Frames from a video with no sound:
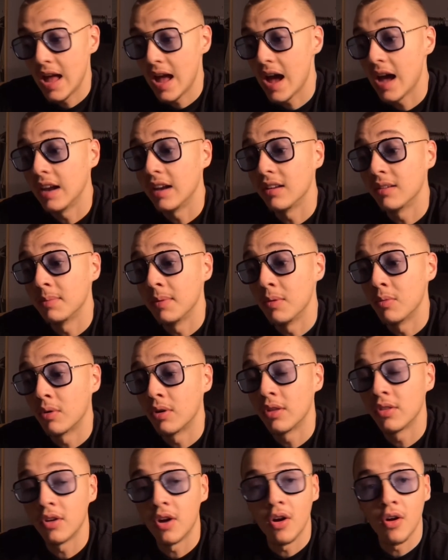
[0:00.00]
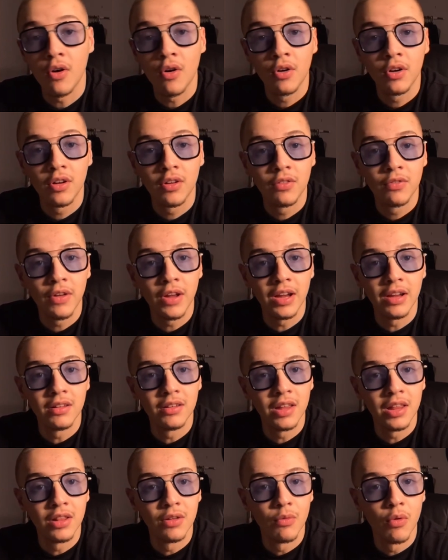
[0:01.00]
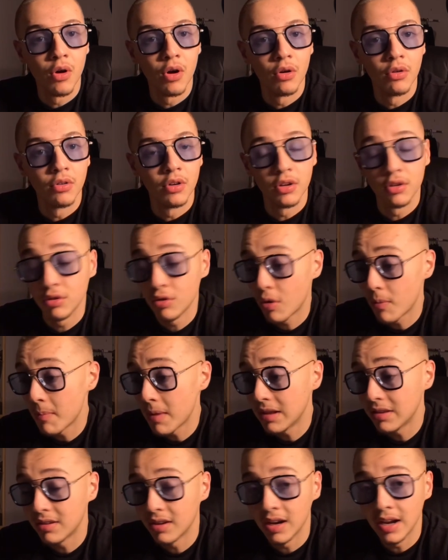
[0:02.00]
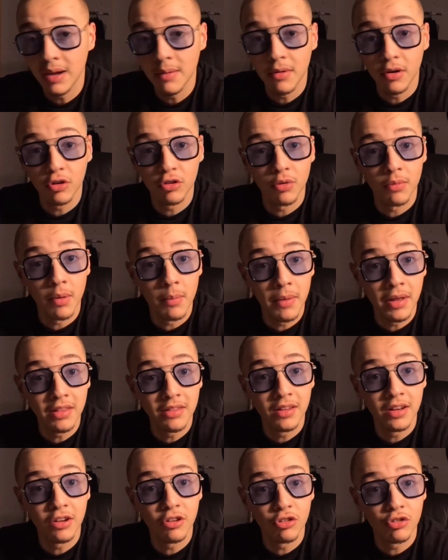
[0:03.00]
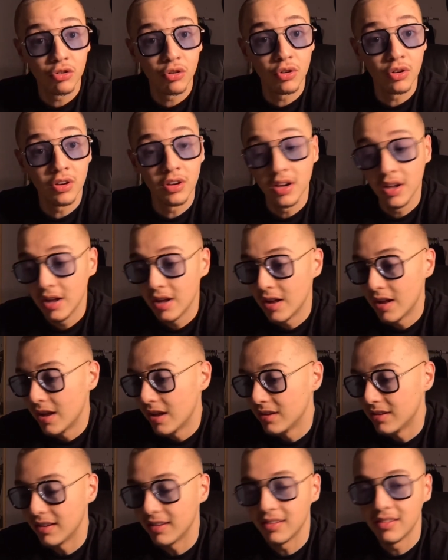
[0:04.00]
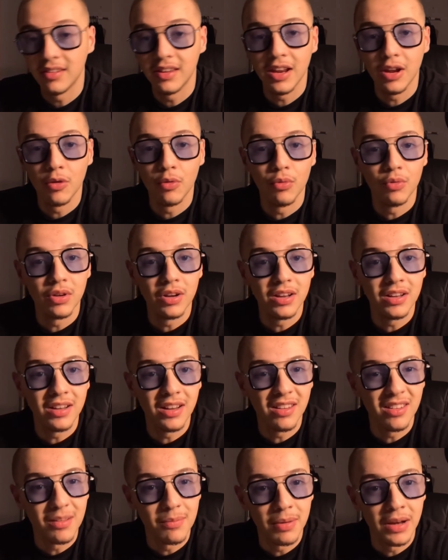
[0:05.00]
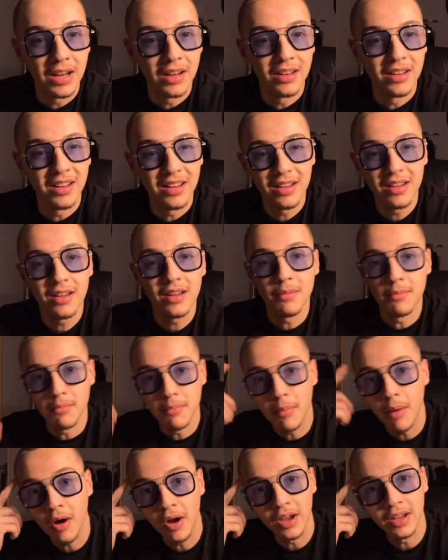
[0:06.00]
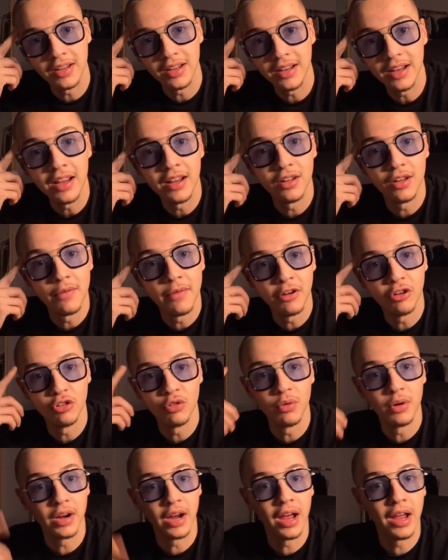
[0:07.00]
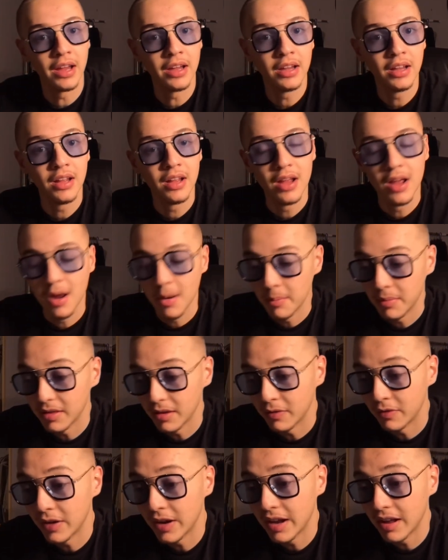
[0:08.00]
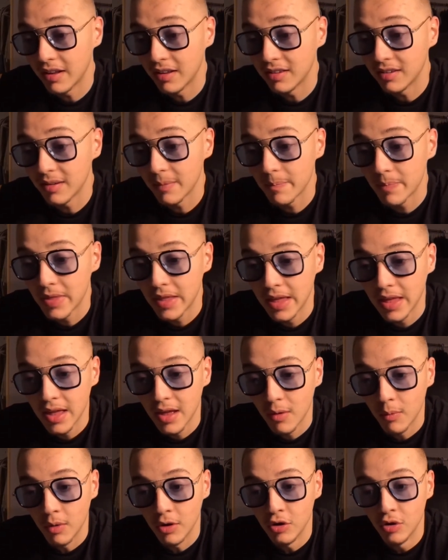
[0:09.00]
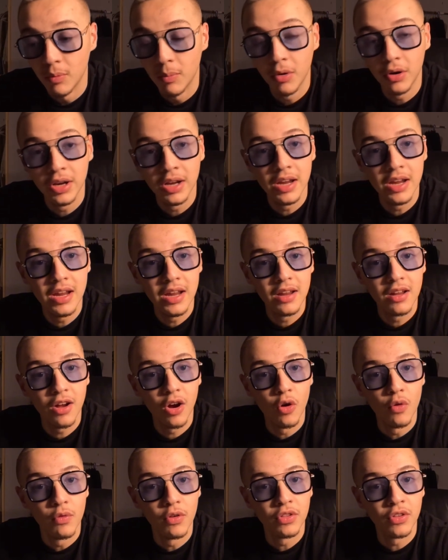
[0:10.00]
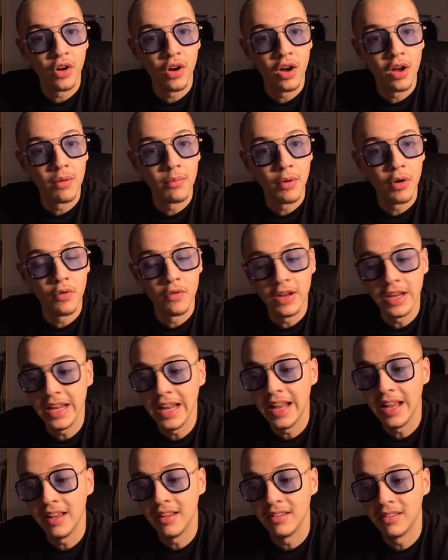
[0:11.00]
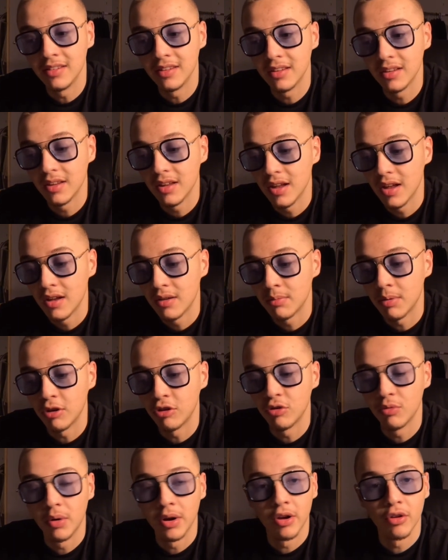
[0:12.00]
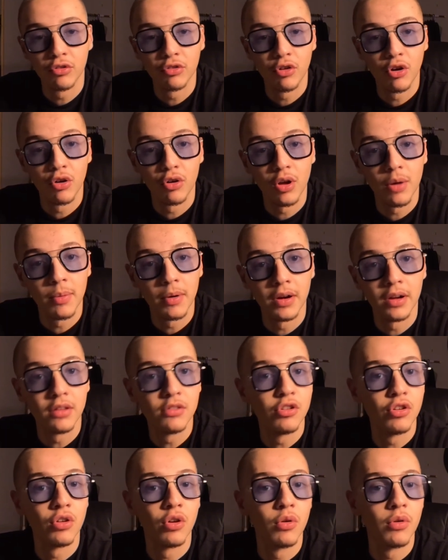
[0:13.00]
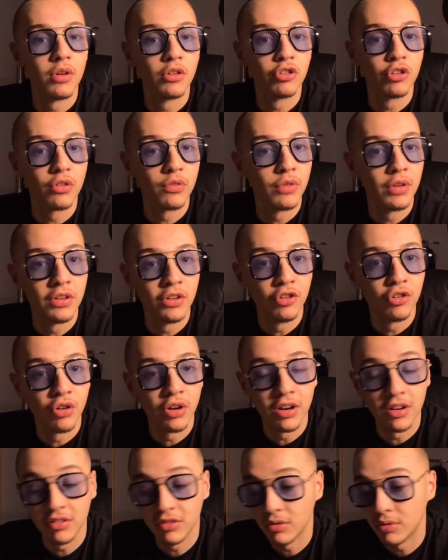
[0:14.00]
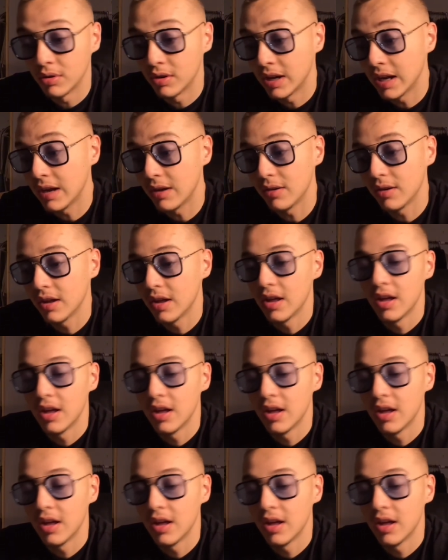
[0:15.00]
And it's been one of the hardest things in the world. Not mentally, because I'm a mentally strong, distilled, disciplined, minded individual, okay? But the thing is, when your body over time, over years, especially when I was growing up, I'd drink fizzy drinks, or I'd eat